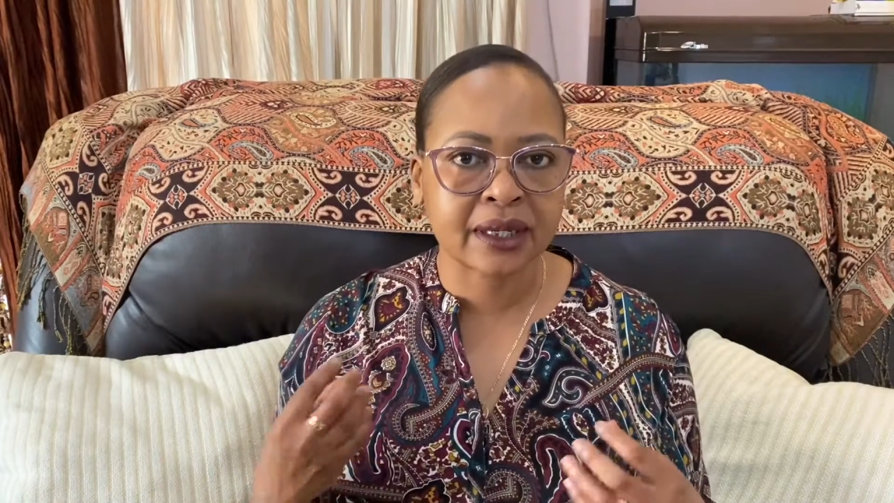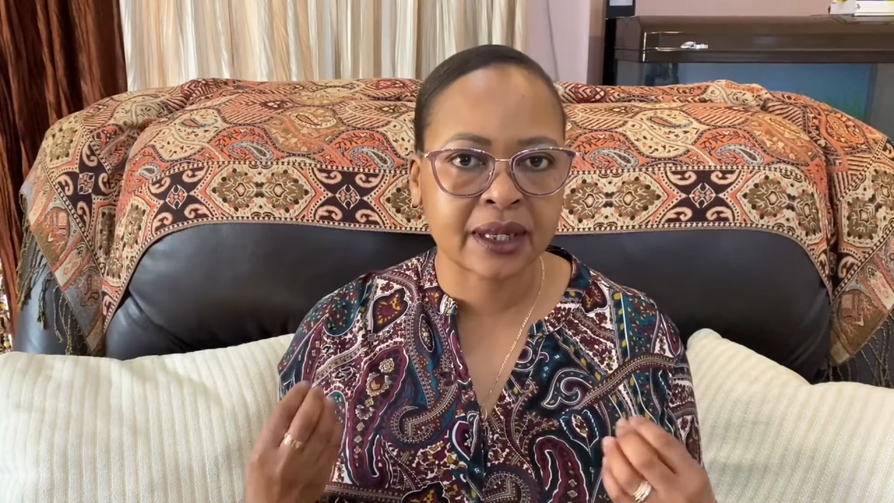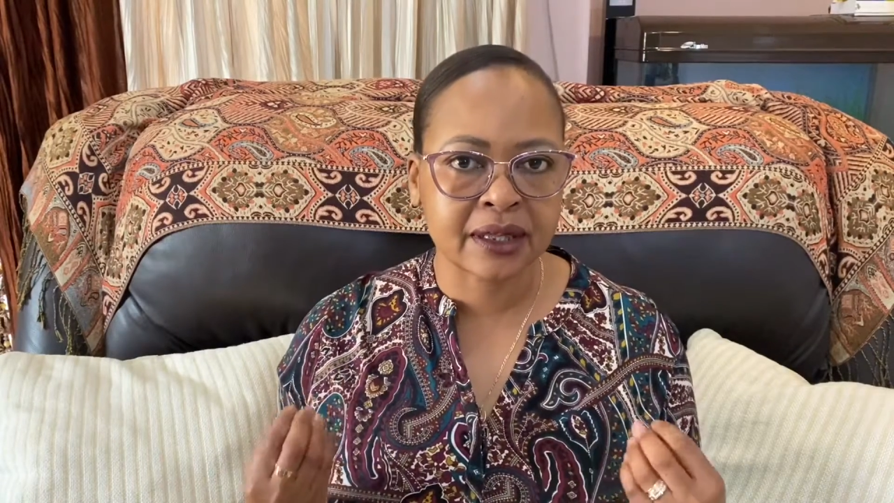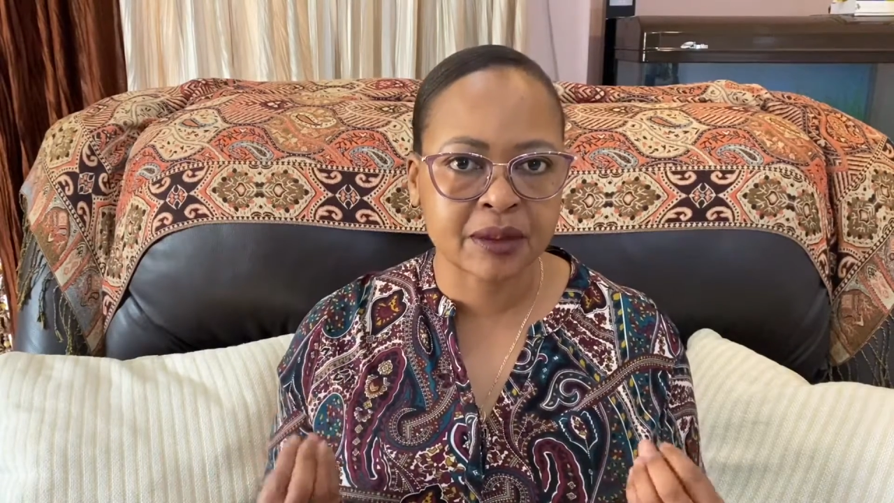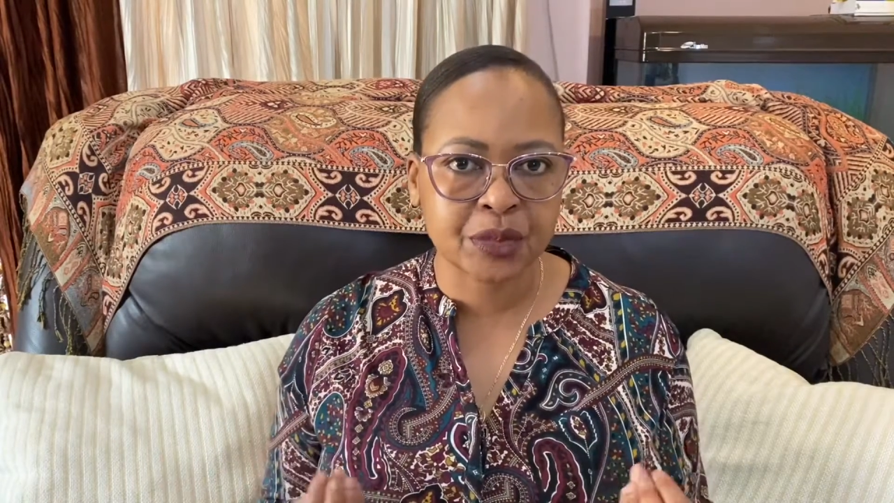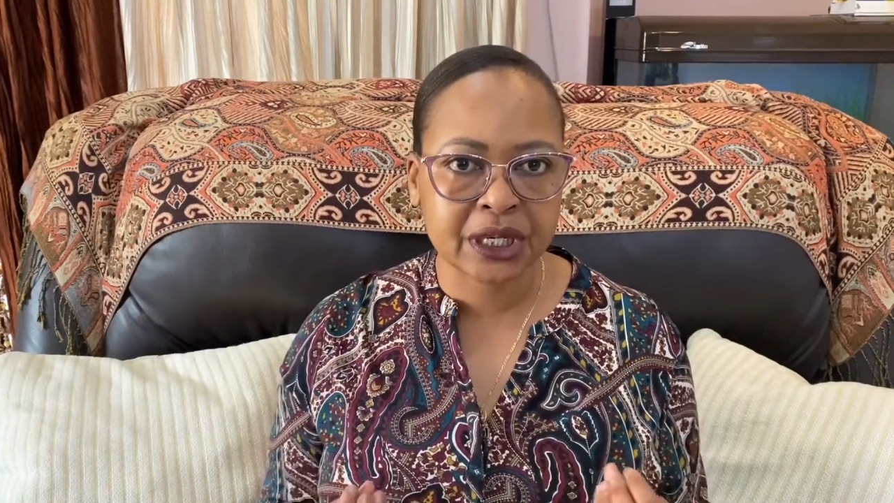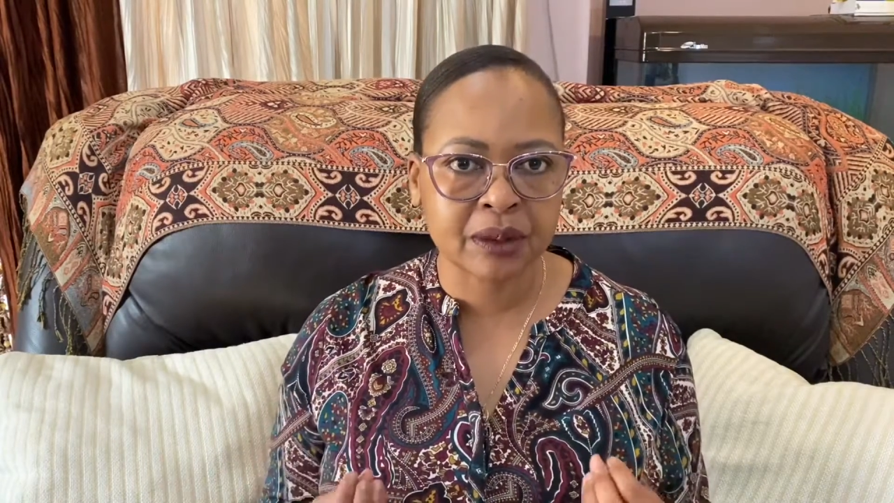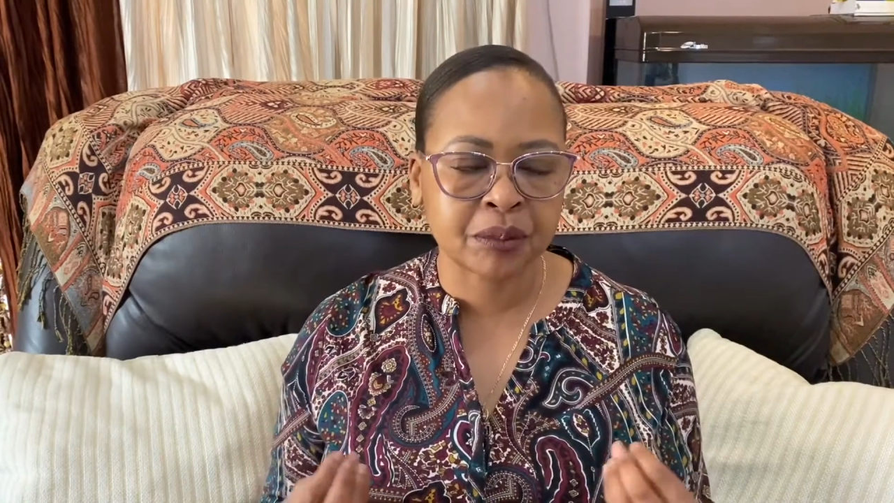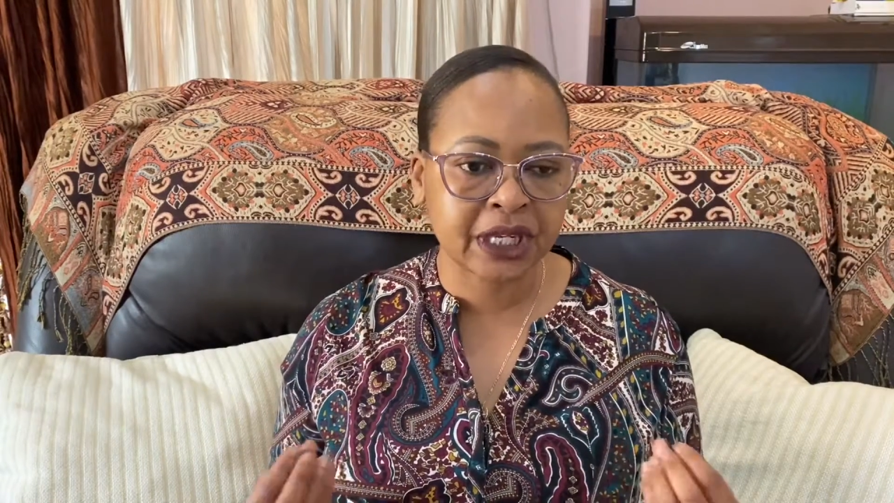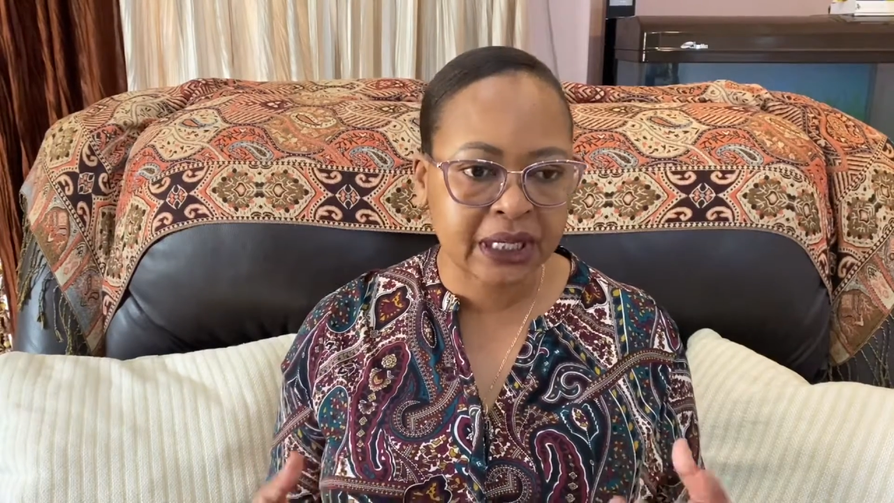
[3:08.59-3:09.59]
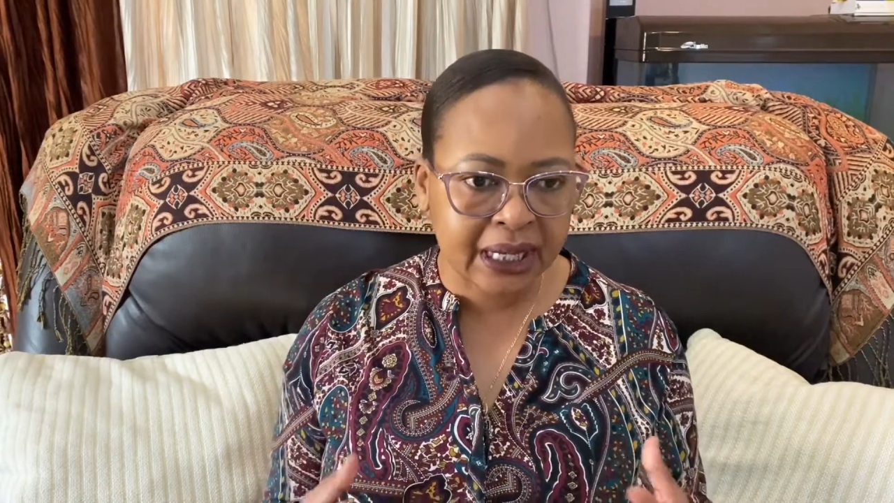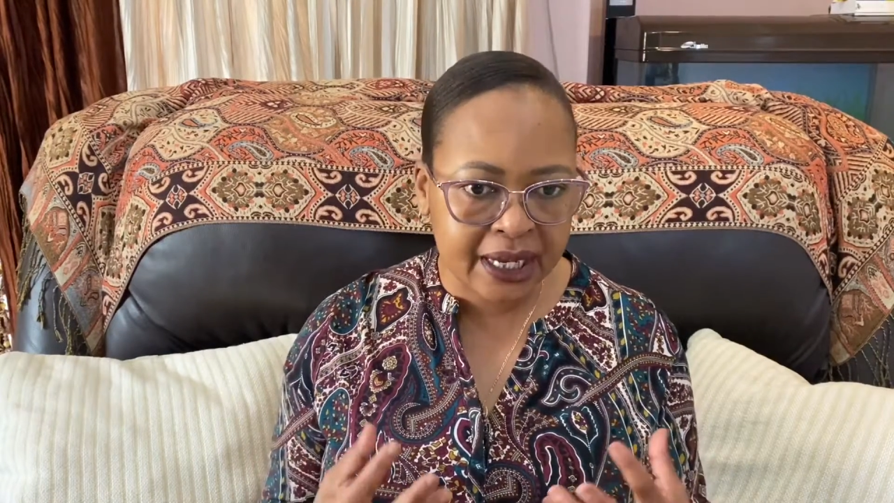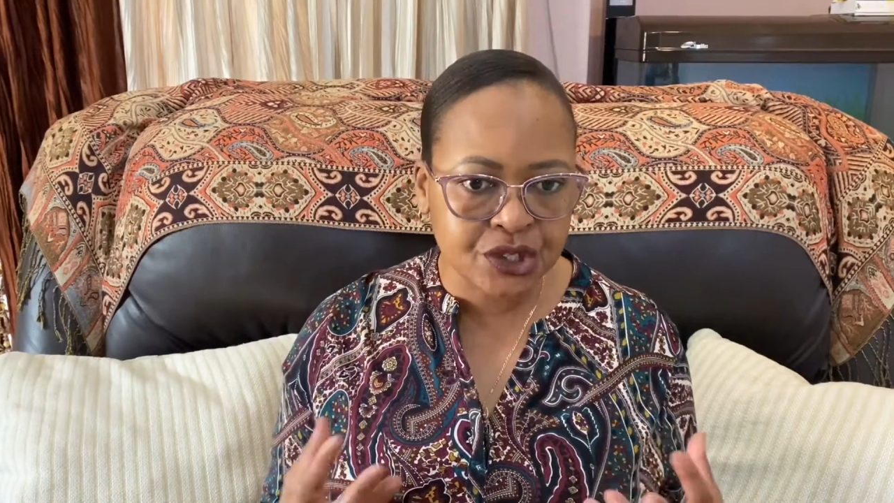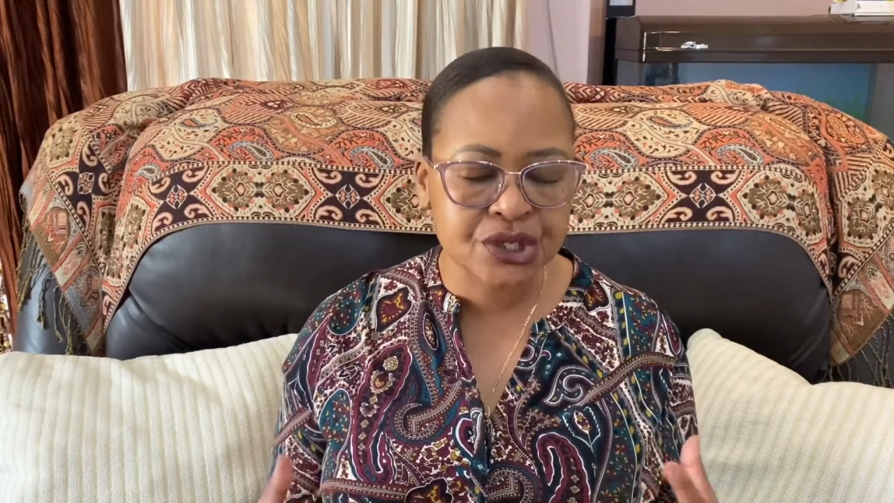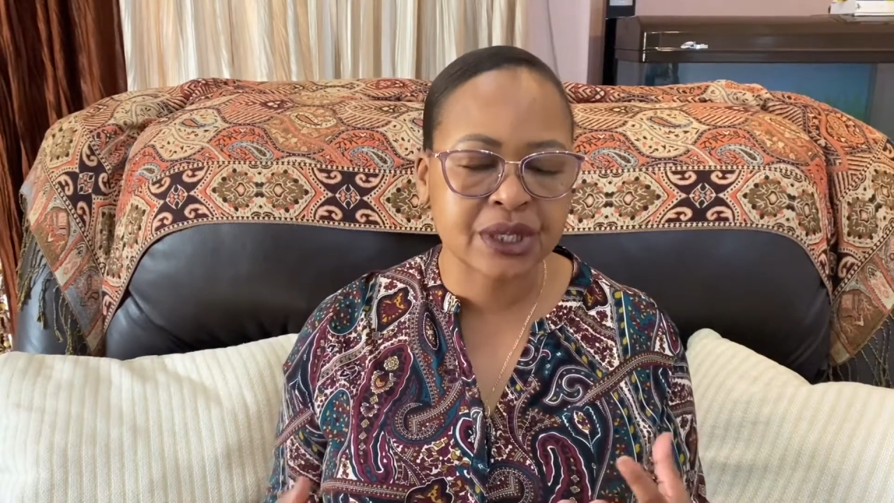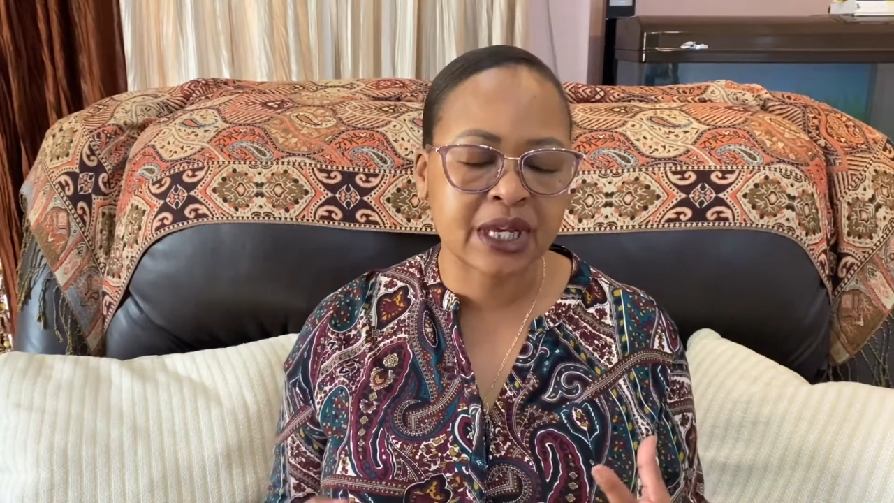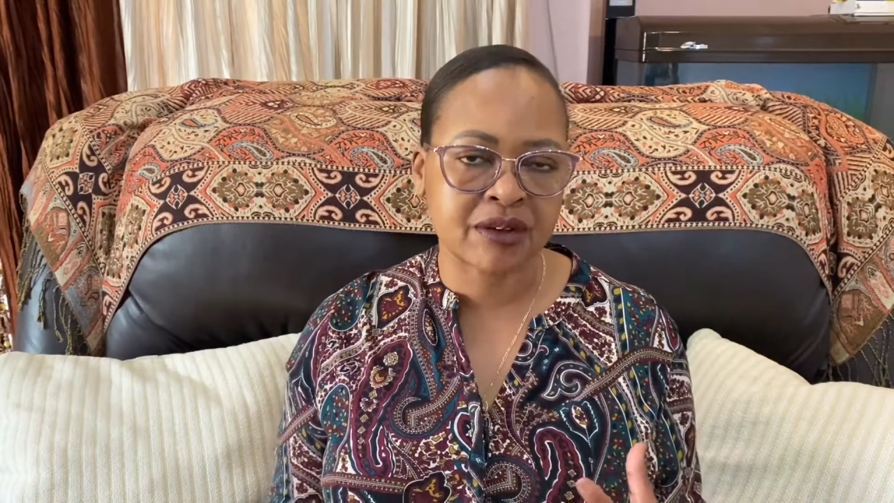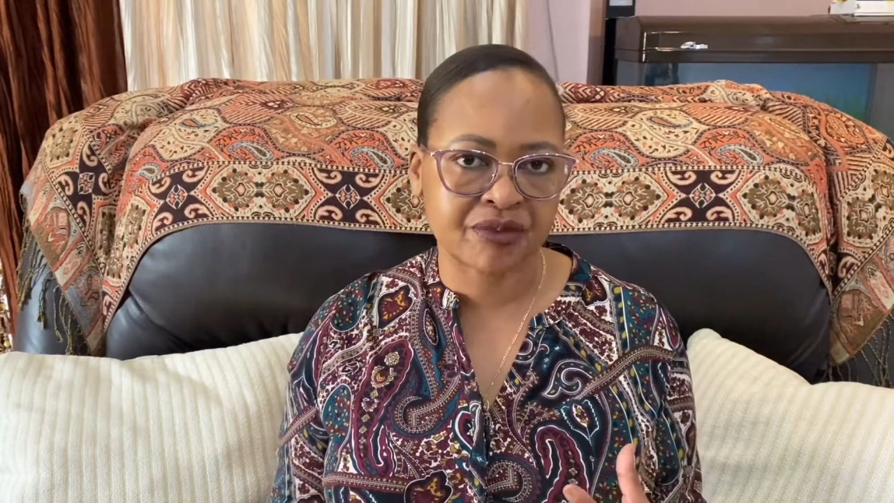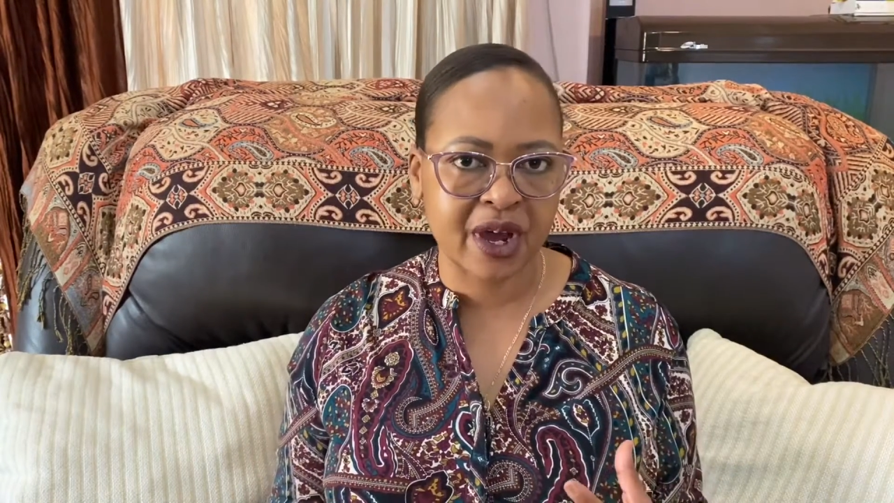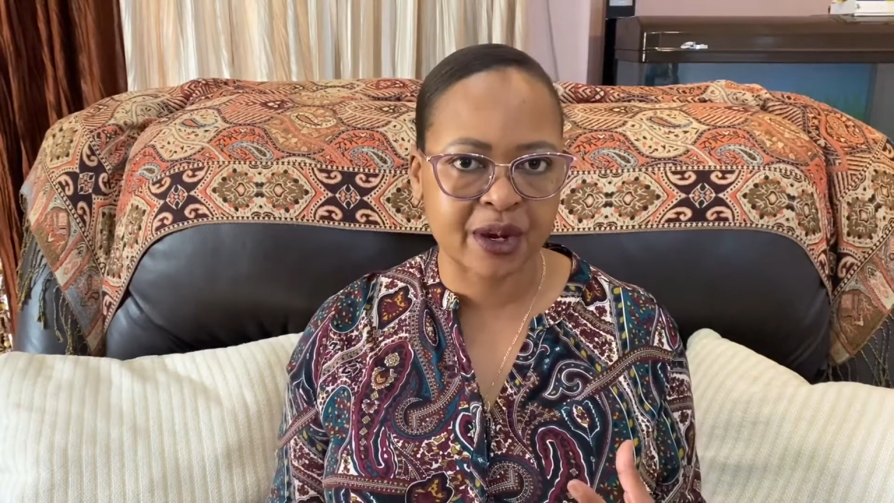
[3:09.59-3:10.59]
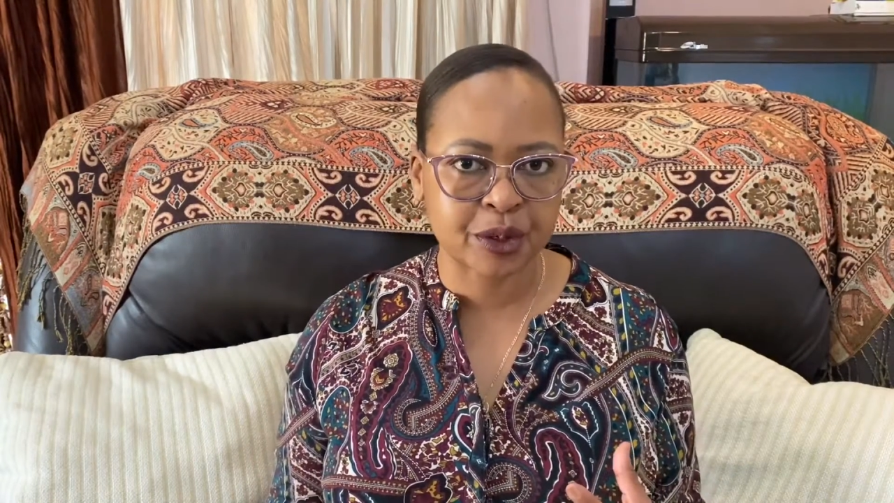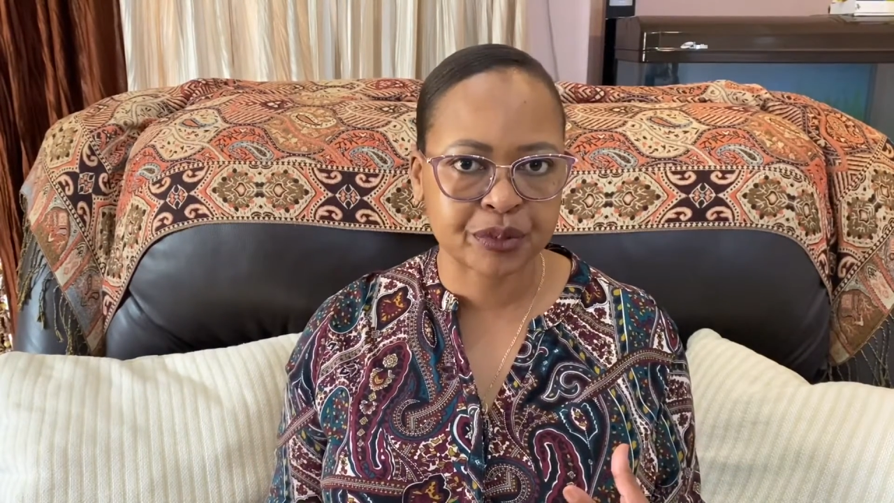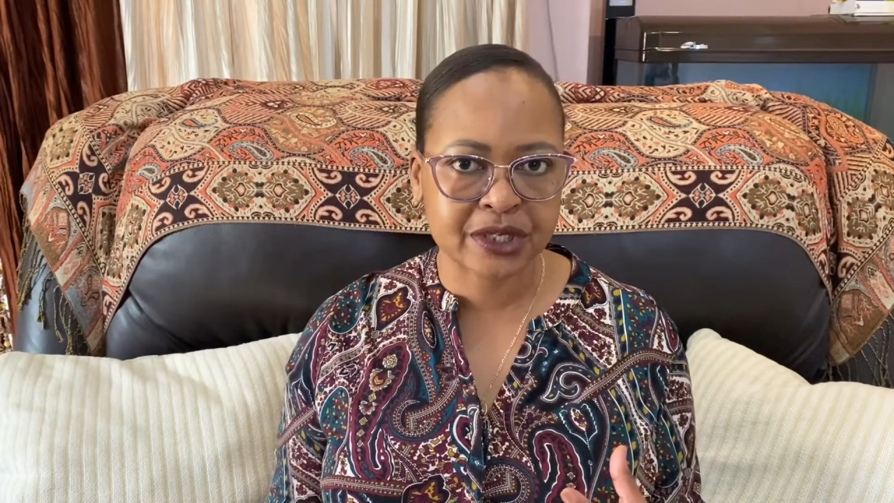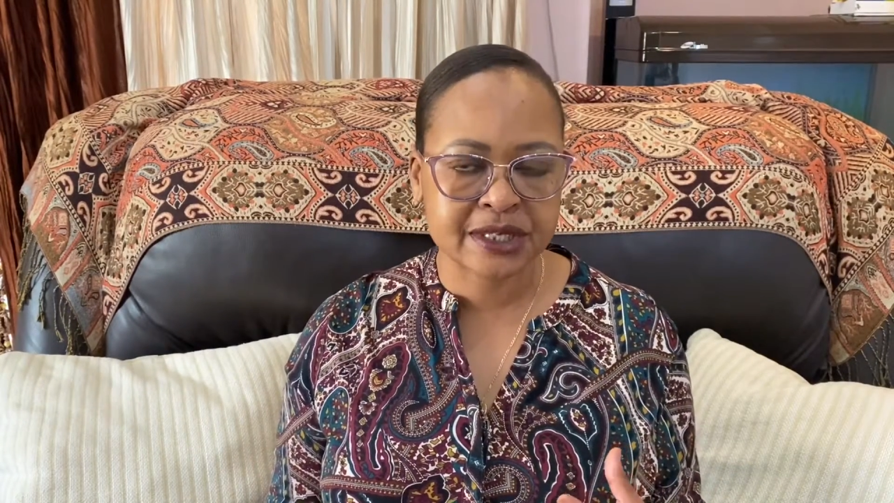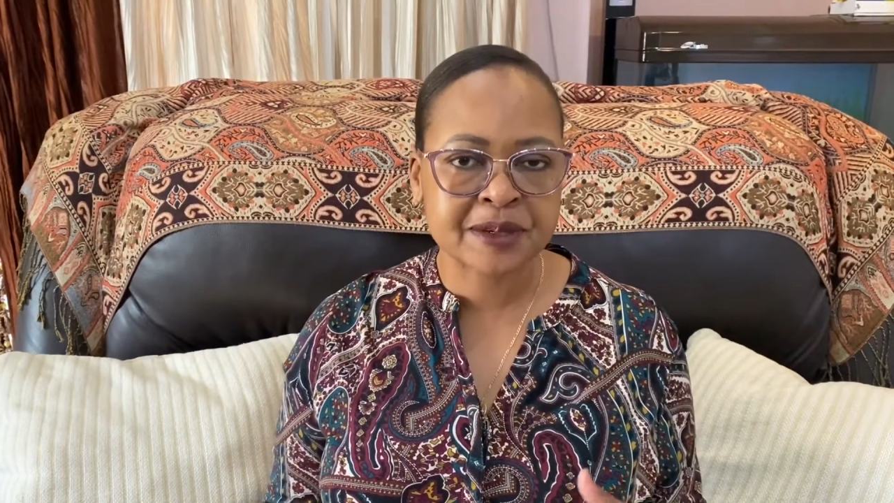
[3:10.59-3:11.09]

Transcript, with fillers: the med medication environment.